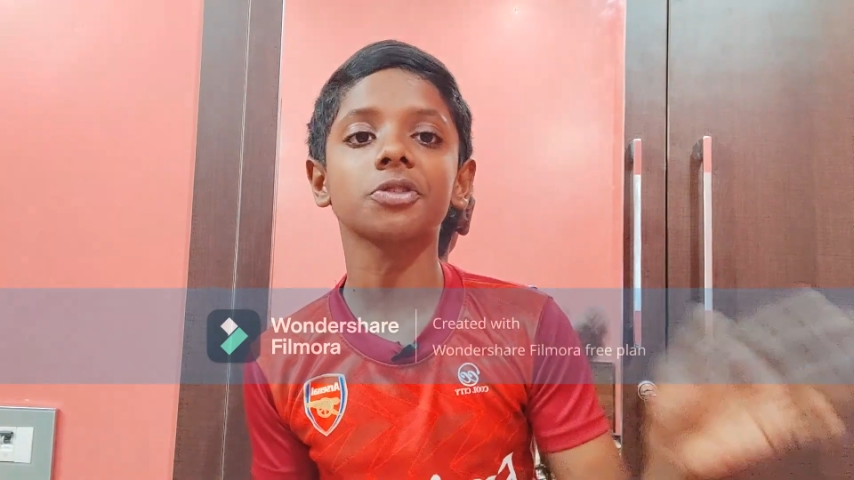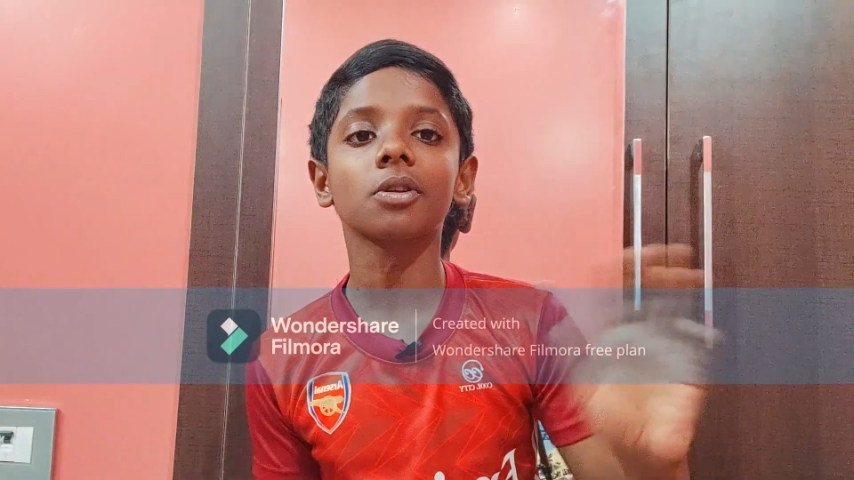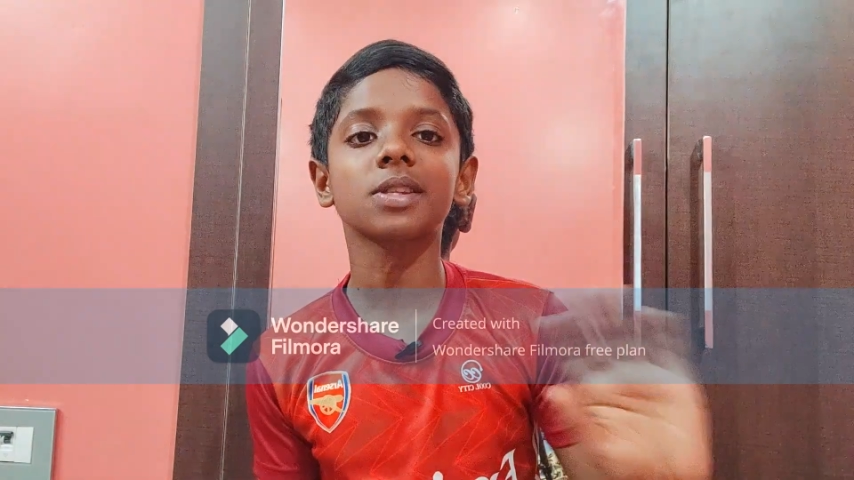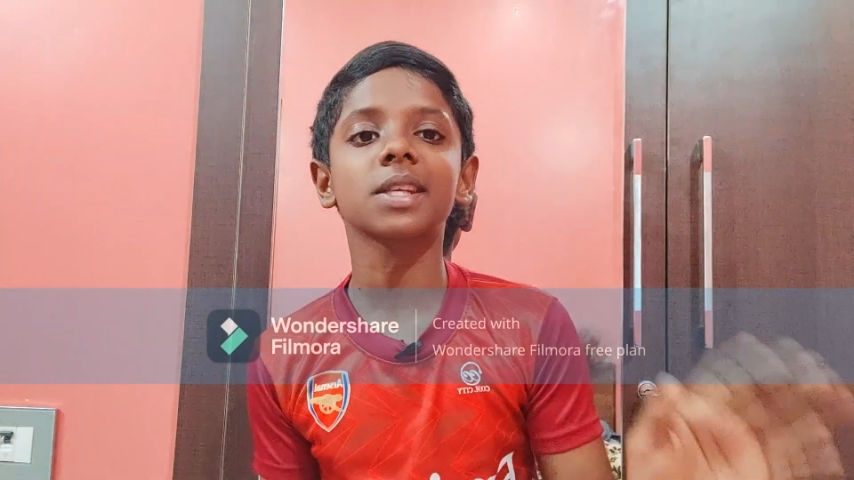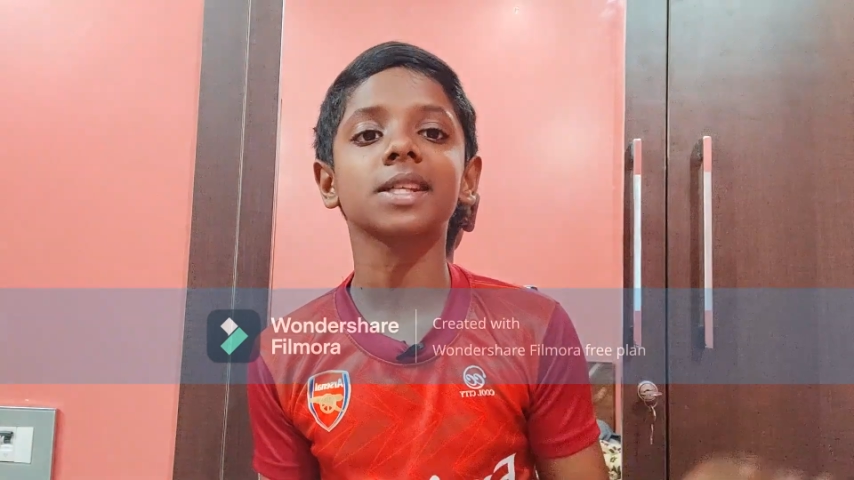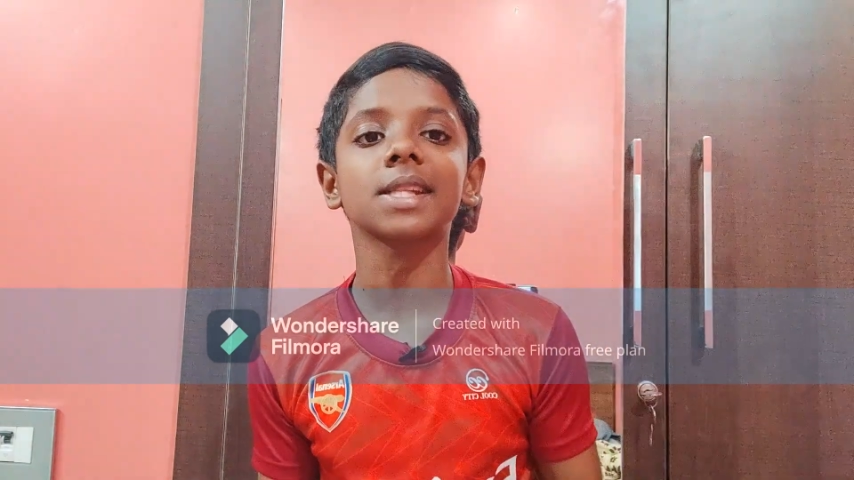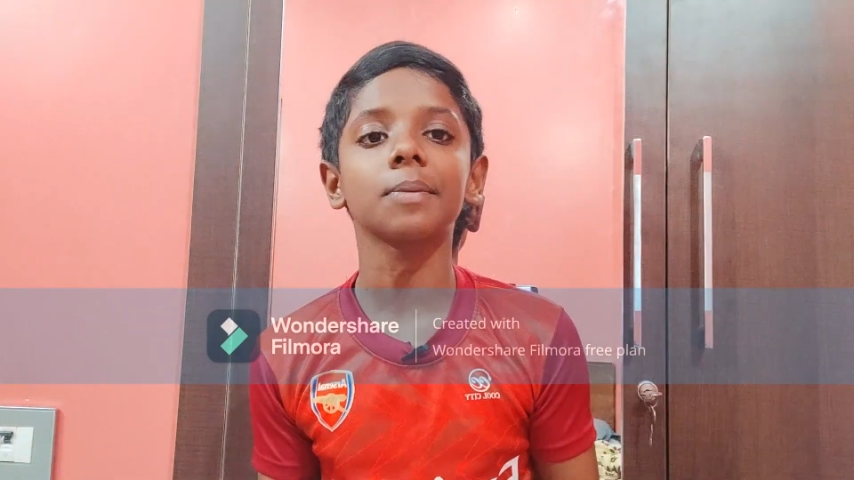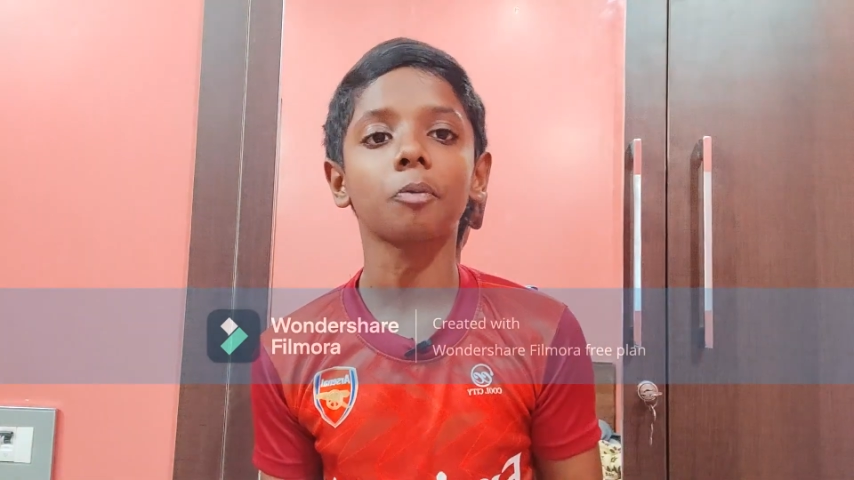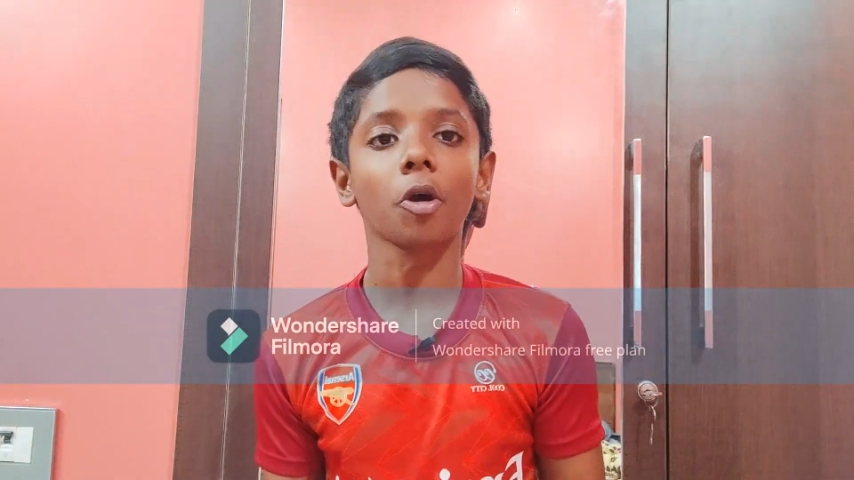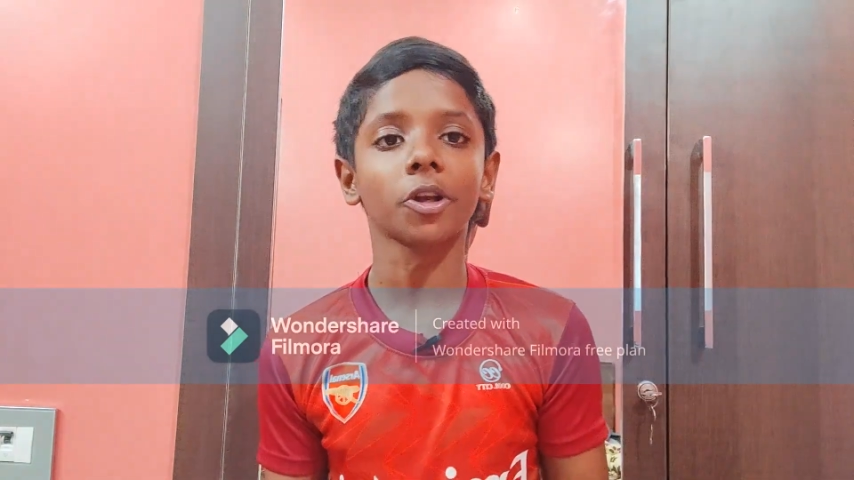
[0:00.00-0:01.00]
not seriously
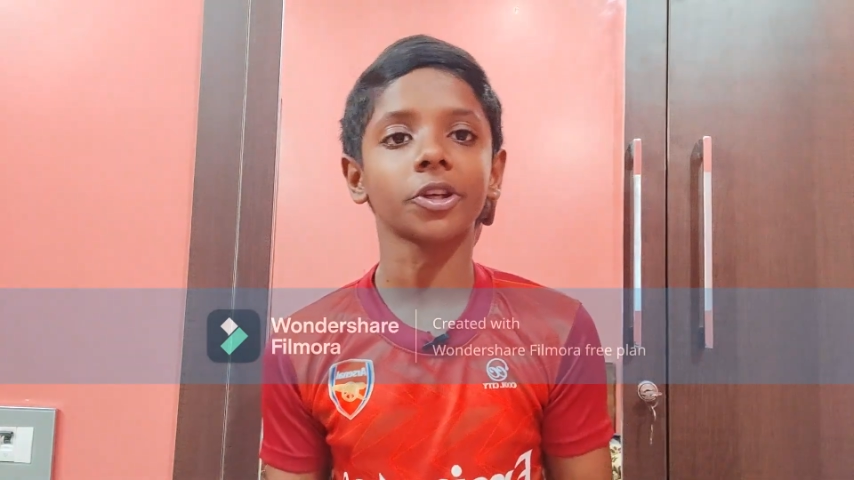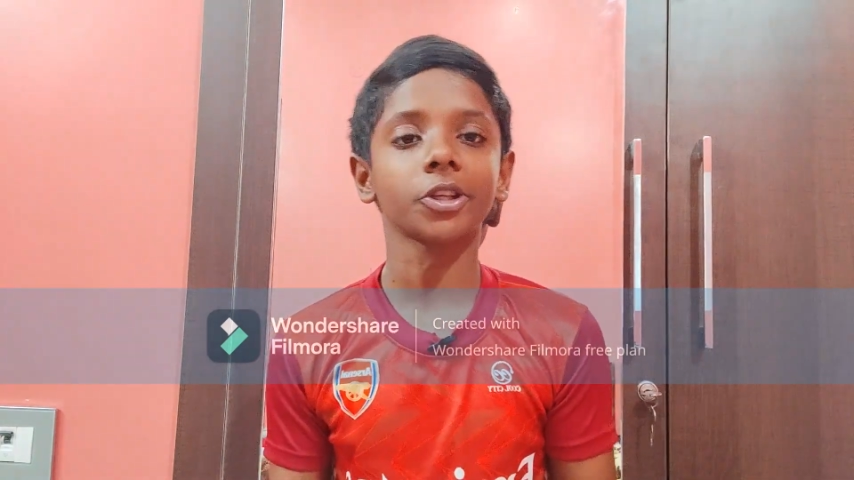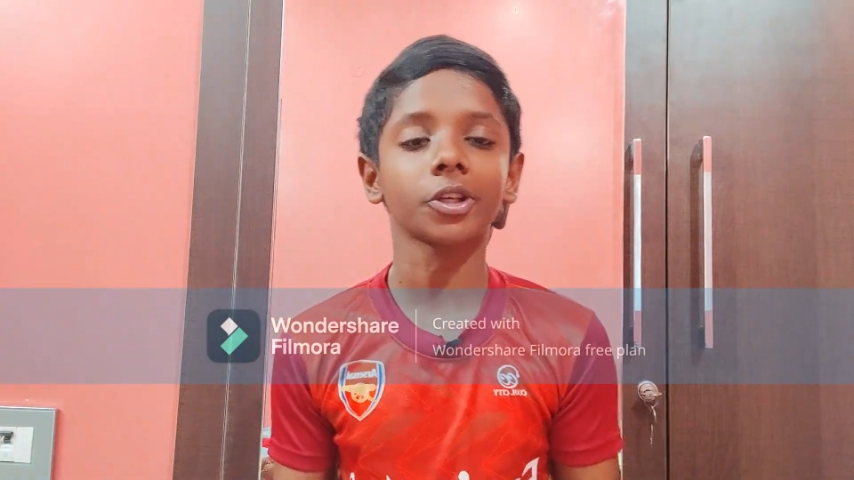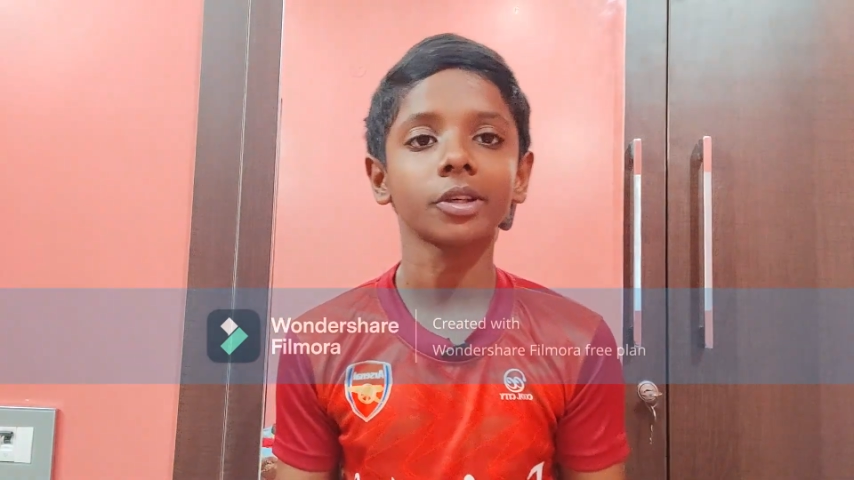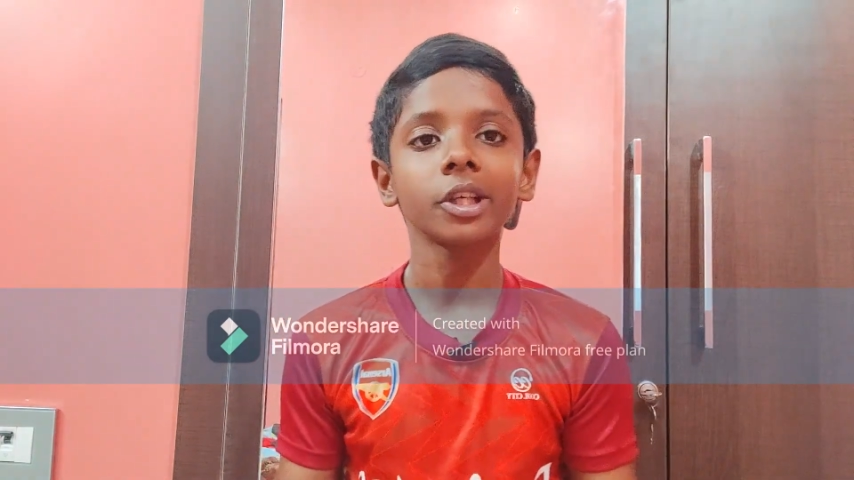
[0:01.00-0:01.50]
important here.